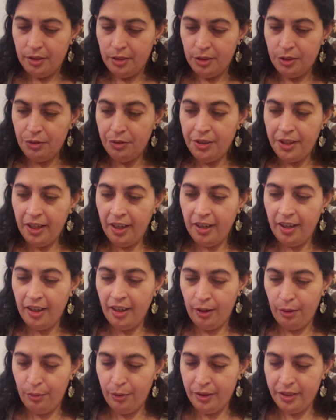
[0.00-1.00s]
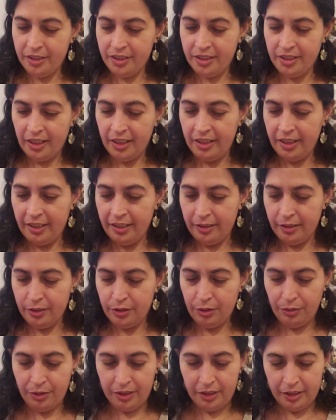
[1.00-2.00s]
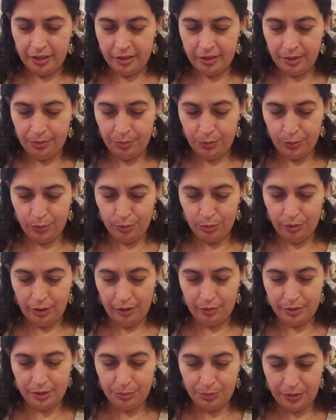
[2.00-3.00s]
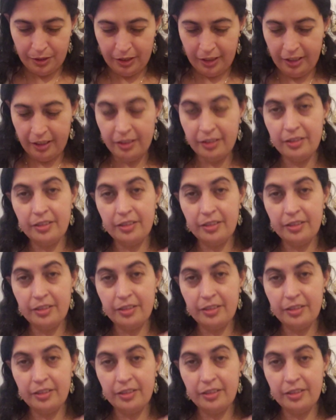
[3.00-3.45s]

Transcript: So yeah, how exciting. So I need to, ooh, that one's pretty.